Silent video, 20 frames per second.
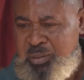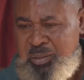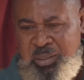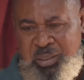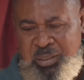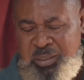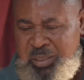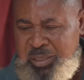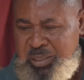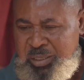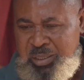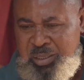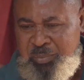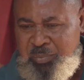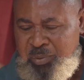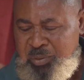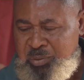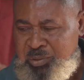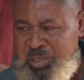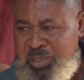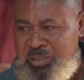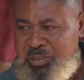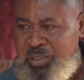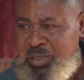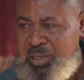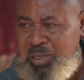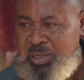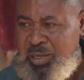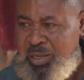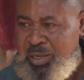Like I apologized
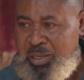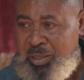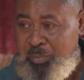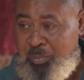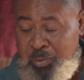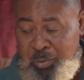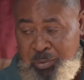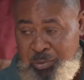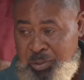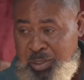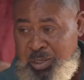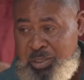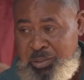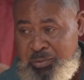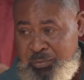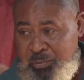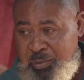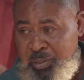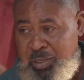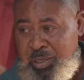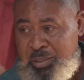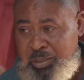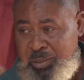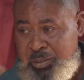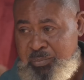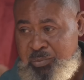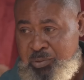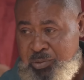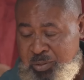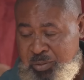earlier, I apologize for that.
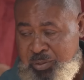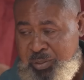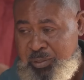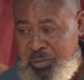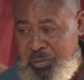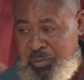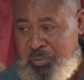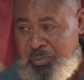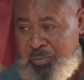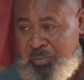I'm sorry.